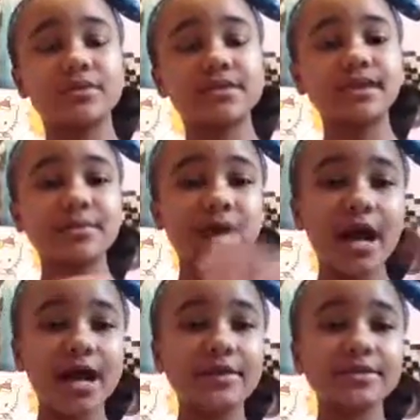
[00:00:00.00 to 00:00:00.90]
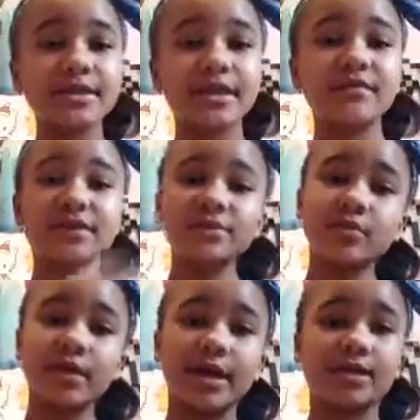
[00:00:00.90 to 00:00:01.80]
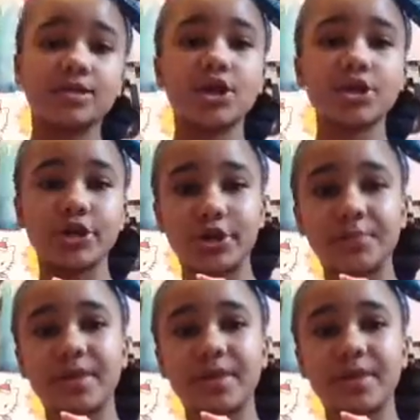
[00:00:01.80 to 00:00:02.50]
sometimes invisible kids are good